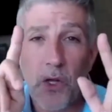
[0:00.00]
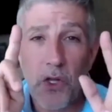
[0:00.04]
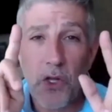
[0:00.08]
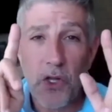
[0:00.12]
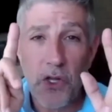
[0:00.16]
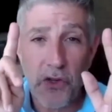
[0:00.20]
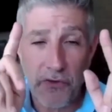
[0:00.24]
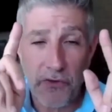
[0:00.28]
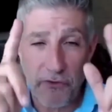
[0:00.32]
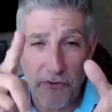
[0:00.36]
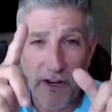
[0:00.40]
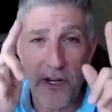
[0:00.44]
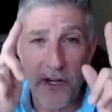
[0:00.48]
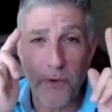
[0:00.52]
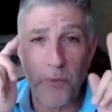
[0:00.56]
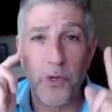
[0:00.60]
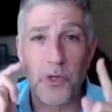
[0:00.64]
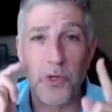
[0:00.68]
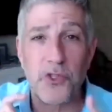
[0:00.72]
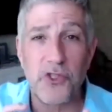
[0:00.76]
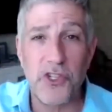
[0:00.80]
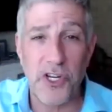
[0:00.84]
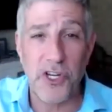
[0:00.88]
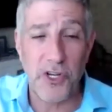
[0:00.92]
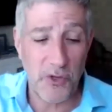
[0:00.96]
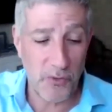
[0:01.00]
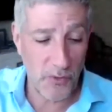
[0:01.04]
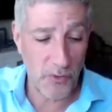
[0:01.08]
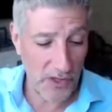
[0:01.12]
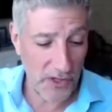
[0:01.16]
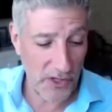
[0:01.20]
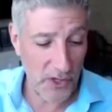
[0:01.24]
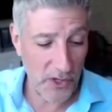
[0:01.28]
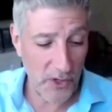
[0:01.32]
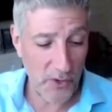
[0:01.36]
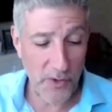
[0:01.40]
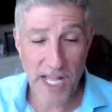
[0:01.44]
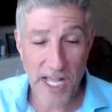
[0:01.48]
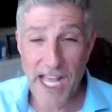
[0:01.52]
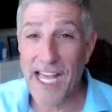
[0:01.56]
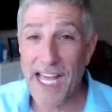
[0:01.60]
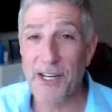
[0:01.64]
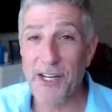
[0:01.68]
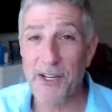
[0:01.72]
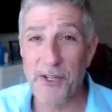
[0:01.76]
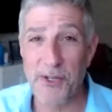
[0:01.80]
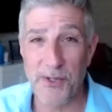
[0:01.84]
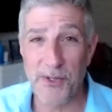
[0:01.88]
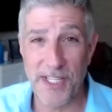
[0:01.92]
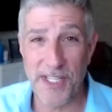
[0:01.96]
Your friend will share with you how to
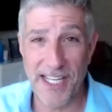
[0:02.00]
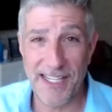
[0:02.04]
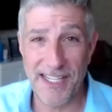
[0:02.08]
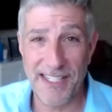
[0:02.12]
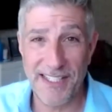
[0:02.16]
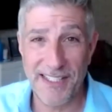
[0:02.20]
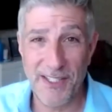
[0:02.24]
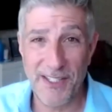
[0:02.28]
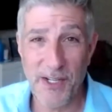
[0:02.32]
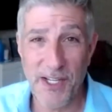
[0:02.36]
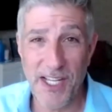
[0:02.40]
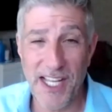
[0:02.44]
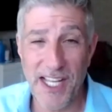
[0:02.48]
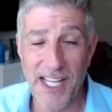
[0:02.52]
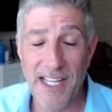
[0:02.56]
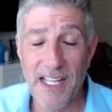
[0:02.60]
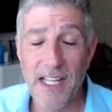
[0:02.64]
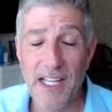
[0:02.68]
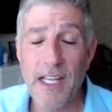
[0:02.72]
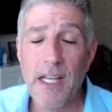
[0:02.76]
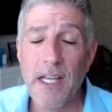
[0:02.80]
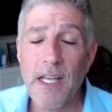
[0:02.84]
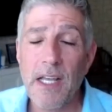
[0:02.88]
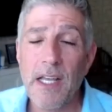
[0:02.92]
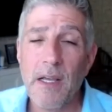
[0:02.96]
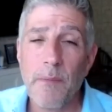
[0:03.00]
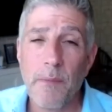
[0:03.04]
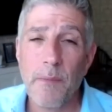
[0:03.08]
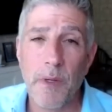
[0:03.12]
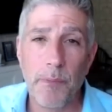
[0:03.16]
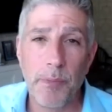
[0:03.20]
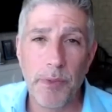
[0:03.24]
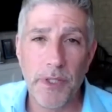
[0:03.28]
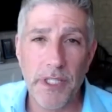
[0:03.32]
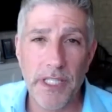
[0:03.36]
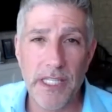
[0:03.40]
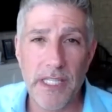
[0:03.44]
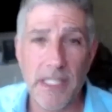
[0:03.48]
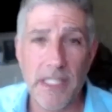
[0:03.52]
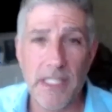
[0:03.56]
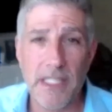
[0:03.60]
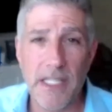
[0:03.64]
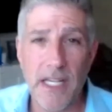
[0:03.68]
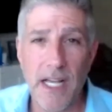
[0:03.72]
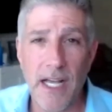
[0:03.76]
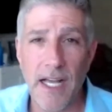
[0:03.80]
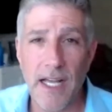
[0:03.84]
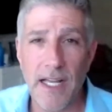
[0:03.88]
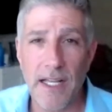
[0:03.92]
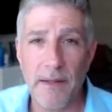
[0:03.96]
do that, okay? But please,
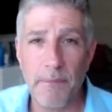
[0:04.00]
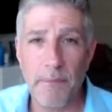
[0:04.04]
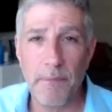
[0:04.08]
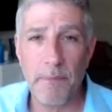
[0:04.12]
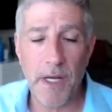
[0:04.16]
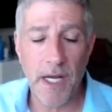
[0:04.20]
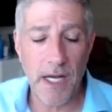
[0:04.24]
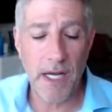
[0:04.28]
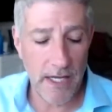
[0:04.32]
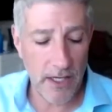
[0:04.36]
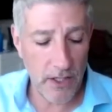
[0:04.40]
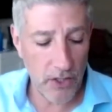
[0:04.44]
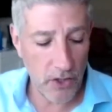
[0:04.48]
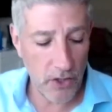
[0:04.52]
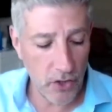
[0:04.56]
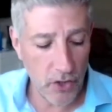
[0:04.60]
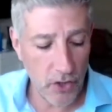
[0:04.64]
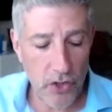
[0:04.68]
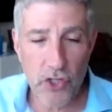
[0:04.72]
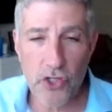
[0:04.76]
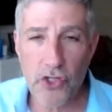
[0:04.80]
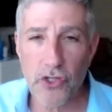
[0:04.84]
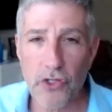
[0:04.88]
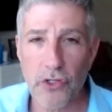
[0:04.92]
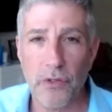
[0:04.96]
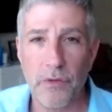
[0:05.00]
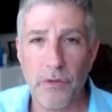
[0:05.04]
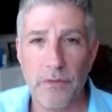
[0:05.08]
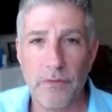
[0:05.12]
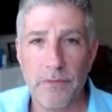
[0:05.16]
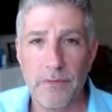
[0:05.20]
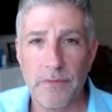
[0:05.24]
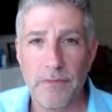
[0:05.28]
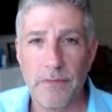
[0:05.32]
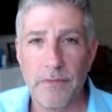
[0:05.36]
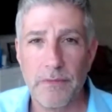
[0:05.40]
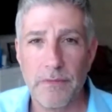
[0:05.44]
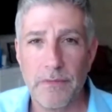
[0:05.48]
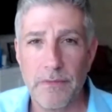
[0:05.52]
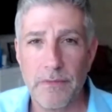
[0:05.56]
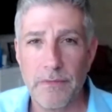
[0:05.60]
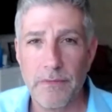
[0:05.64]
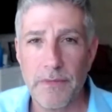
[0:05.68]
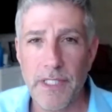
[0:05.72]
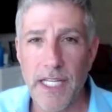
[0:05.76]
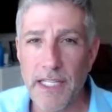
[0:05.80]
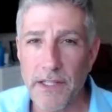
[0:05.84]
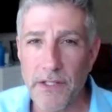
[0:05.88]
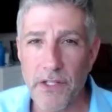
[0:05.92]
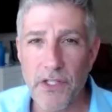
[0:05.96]
I urge you,
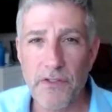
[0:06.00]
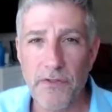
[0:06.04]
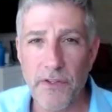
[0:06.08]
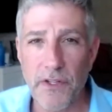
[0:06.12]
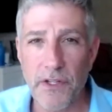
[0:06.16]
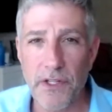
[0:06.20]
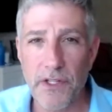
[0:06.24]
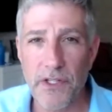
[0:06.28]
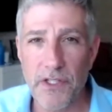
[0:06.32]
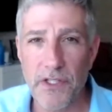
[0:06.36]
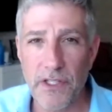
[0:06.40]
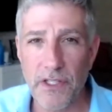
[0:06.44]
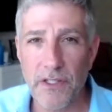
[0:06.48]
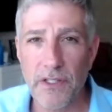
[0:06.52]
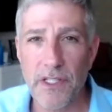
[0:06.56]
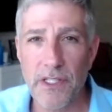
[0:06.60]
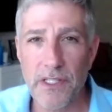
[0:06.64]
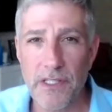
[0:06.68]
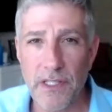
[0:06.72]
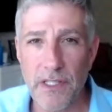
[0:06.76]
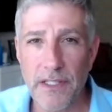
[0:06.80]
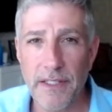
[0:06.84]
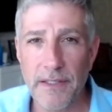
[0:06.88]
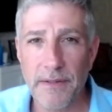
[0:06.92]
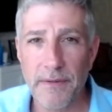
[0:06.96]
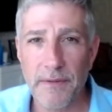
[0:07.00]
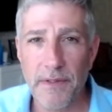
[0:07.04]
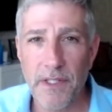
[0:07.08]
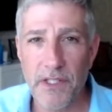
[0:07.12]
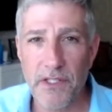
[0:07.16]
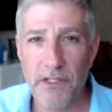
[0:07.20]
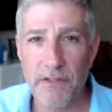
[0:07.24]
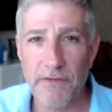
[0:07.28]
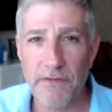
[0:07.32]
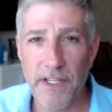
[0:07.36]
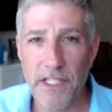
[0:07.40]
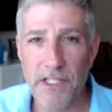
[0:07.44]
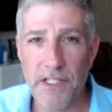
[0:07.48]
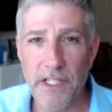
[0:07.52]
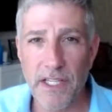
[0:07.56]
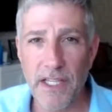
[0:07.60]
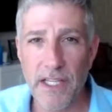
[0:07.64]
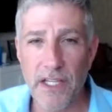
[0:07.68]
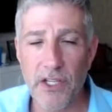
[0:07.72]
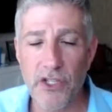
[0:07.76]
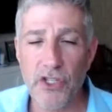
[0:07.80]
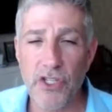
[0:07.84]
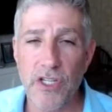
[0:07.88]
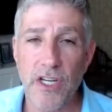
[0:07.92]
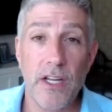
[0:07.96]
take this very seriously, this
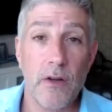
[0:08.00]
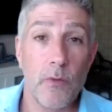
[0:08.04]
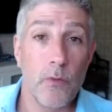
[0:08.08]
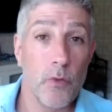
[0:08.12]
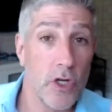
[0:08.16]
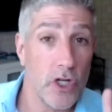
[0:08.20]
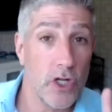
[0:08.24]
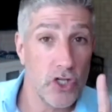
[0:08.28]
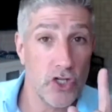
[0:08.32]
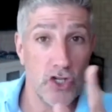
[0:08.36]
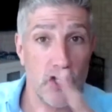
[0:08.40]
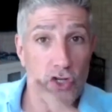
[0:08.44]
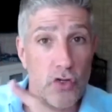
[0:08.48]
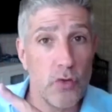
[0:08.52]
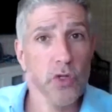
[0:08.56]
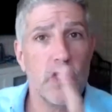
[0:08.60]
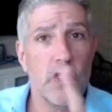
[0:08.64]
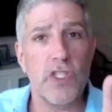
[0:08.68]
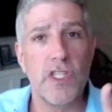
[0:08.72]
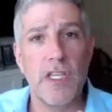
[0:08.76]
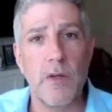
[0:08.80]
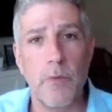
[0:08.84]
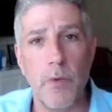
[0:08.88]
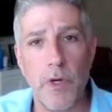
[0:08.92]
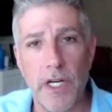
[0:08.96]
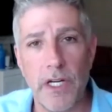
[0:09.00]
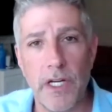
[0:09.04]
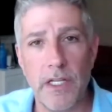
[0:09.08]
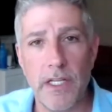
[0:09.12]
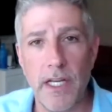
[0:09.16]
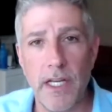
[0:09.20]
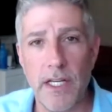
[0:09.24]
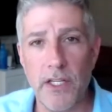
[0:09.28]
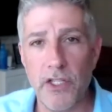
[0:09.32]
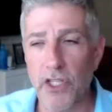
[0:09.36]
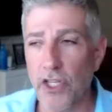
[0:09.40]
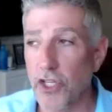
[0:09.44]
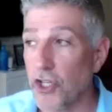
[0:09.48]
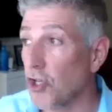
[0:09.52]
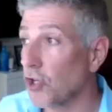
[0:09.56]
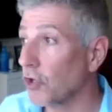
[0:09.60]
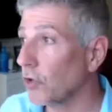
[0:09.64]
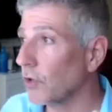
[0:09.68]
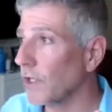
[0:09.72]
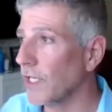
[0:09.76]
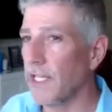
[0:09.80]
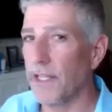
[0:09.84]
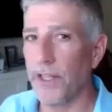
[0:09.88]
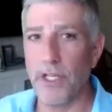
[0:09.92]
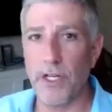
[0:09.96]
investigation. And once you see what it does and
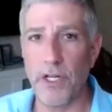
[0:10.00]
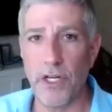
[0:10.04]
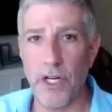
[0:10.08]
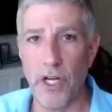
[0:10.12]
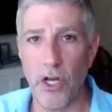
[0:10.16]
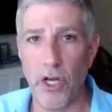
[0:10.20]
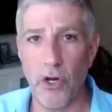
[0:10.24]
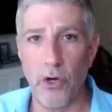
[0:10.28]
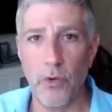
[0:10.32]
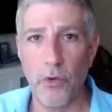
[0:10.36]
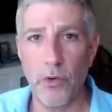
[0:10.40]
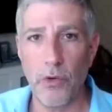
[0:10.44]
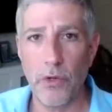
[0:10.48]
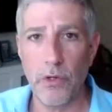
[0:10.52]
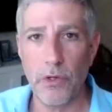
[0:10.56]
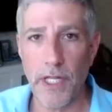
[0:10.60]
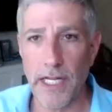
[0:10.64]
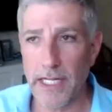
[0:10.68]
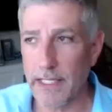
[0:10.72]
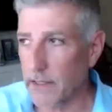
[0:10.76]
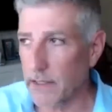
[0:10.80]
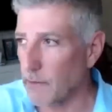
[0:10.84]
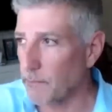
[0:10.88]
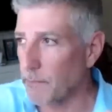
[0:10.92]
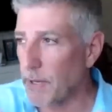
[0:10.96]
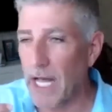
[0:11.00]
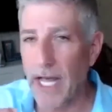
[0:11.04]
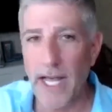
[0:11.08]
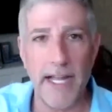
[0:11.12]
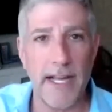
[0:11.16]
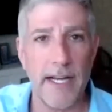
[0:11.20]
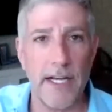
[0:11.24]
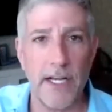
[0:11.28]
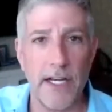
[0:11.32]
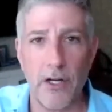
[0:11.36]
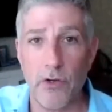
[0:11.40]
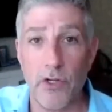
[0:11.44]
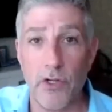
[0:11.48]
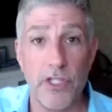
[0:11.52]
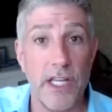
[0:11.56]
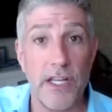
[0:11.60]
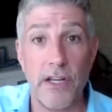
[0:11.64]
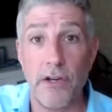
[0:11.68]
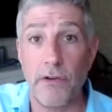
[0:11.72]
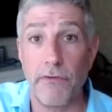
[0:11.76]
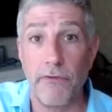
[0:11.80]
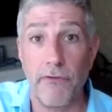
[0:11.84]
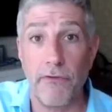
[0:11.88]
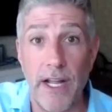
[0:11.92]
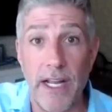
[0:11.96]
you're in the know, like the pioneers that
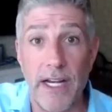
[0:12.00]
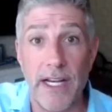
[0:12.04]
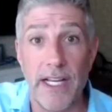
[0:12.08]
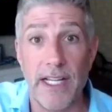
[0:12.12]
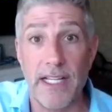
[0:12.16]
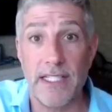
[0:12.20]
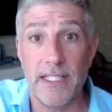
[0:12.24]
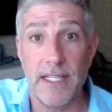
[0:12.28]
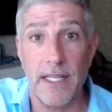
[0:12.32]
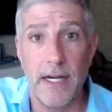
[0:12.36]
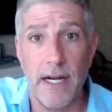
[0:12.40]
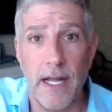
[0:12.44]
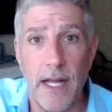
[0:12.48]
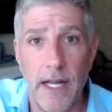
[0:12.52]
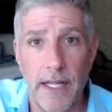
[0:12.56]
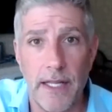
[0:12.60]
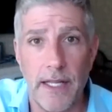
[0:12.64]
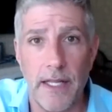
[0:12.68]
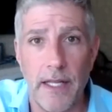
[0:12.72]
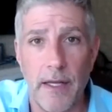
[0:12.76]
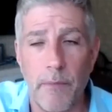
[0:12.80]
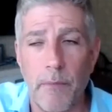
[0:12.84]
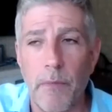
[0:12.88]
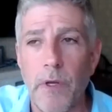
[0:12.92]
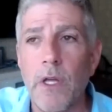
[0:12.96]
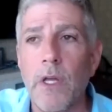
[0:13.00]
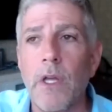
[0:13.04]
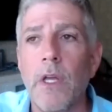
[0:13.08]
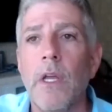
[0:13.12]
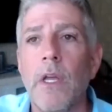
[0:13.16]
your friend is that I am,